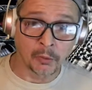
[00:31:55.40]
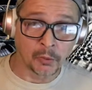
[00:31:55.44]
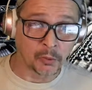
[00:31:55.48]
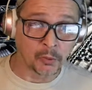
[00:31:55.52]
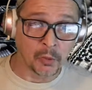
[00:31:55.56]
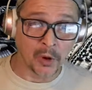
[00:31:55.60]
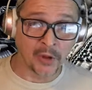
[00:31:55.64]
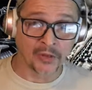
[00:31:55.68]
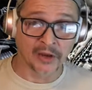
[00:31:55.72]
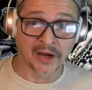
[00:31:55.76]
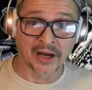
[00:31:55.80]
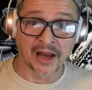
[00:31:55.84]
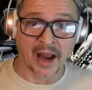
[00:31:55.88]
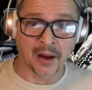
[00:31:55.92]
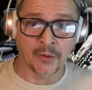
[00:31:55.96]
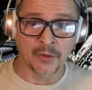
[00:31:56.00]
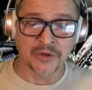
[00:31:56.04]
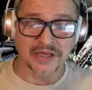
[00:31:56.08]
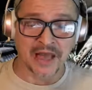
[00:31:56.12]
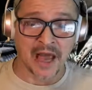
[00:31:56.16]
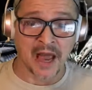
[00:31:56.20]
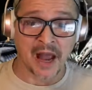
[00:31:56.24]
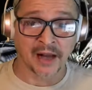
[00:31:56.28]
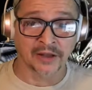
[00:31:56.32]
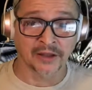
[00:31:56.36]
whether the guy
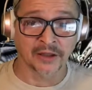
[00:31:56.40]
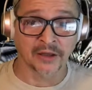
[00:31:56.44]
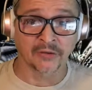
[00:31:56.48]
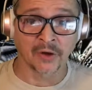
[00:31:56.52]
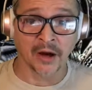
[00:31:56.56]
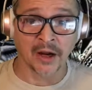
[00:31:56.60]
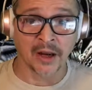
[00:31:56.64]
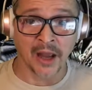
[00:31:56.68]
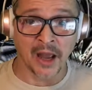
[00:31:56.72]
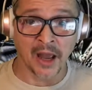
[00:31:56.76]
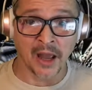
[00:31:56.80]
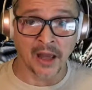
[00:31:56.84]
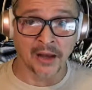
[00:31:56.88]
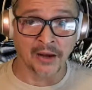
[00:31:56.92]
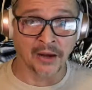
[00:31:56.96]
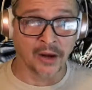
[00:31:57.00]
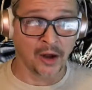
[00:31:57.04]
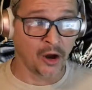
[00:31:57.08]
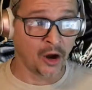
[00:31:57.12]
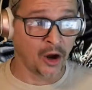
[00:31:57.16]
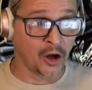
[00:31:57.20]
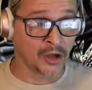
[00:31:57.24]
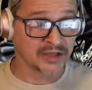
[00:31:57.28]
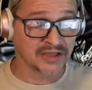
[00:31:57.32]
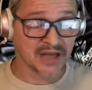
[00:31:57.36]
was acting right. And
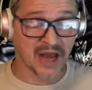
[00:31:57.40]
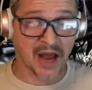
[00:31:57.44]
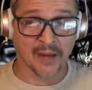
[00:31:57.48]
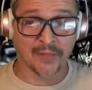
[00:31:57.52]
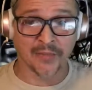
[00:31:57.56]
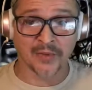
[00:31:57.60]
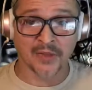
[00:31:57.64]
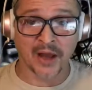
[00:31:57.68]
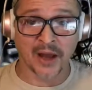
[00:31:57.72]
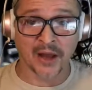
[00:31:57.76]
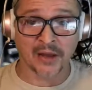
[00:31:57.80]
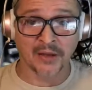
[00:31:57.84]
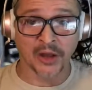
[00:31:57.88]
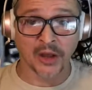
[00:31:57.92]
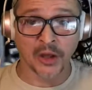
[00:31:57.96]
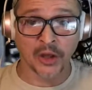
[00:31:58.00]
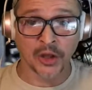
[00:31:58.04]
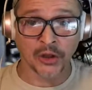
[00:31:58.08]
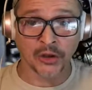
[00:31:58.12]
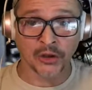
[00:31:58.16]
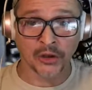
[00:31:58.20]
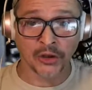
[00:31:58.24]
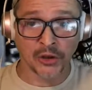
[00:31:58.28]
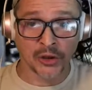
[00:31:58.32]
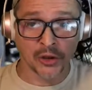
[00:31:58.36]
on top of that,
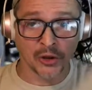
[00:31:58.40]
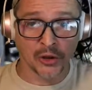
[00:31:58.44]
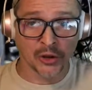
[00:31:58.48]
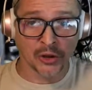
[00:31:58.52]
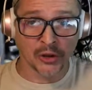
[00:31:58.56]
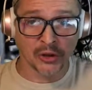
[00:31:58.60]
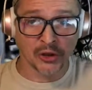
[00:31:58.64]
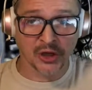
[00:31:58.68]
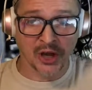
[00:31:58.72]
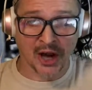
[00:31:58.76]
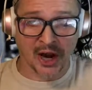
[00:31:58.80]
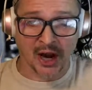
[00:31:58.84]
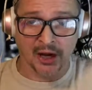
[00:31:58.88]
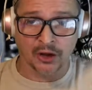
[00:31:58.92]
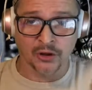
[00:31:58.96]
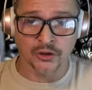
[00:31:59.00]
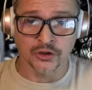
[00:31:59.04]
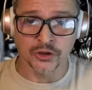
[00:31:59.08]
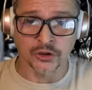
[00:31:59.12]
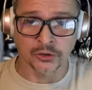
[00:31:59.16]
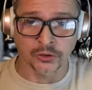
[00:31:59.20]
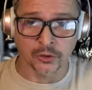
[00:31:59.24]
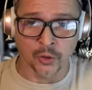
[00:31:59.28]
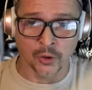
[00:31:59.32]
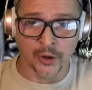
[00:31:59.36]

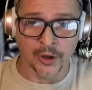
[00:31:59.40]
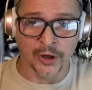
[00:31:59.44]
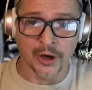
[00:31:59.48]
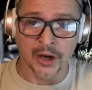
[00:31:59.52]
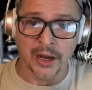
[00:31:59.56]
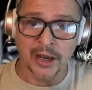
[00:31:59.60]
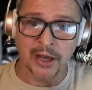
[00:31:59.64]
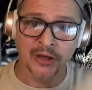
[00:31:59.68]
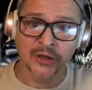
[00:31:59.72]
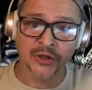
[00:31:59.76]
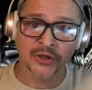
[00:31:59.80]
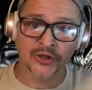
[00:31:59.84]
Kyle's lawyer in